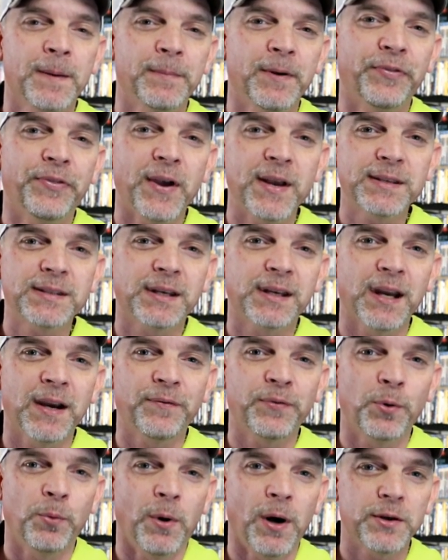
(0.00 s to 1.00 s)
But thanks again
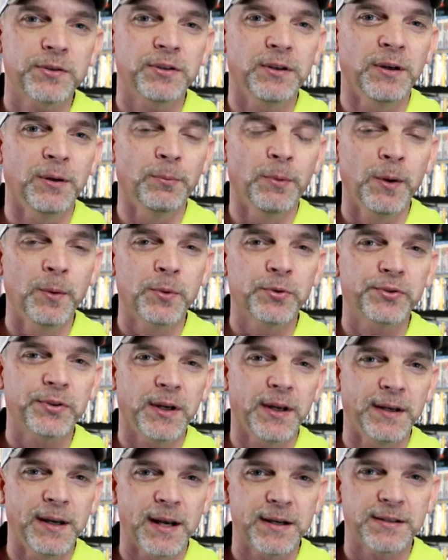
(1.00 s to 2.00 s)
for watching, and we will
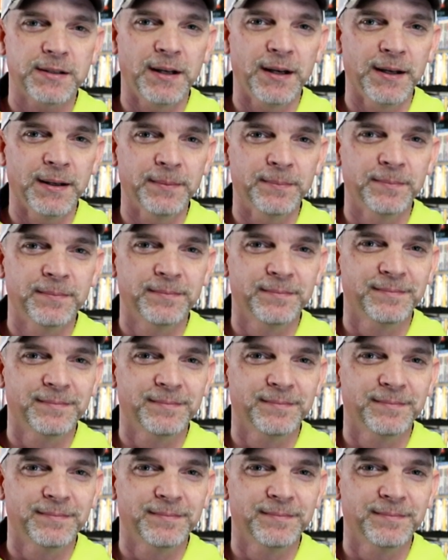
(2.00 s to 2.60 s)
see you next time.